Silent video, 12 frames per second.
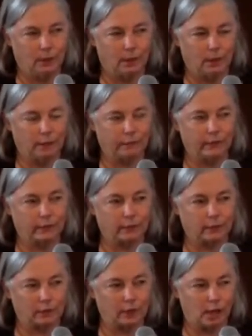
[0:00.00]

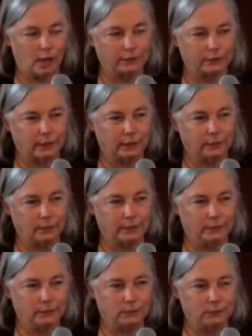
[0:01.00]
affect the cost not
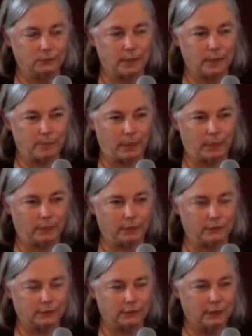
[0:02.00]
only to
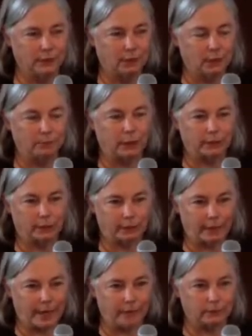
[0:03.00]
ratepayers, but
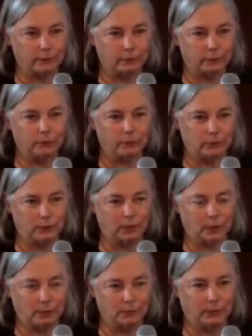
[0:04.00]
our agricultural
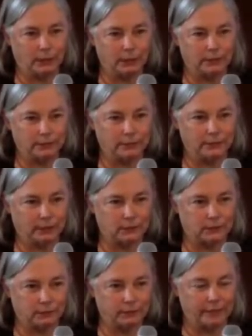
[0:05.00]
economy in the
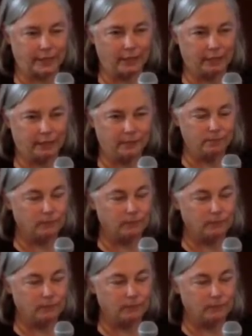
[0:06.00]
Central Valley?